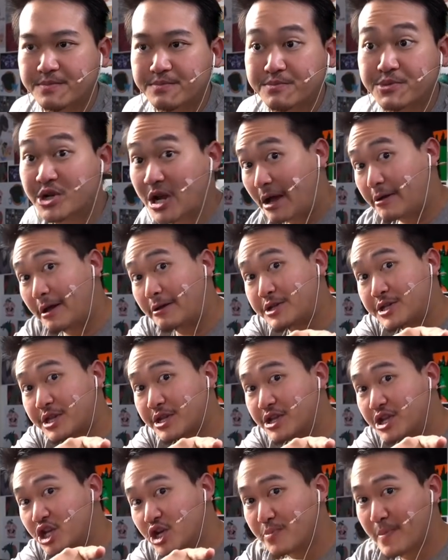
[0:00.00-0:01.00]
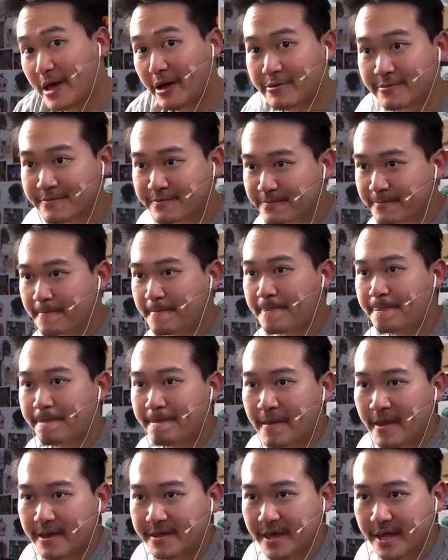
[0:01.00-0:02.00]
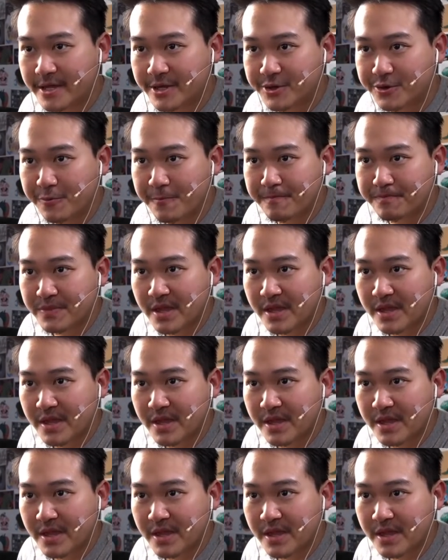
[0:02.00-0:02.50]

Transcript: Shout outs to Ninja Mel. Thank you.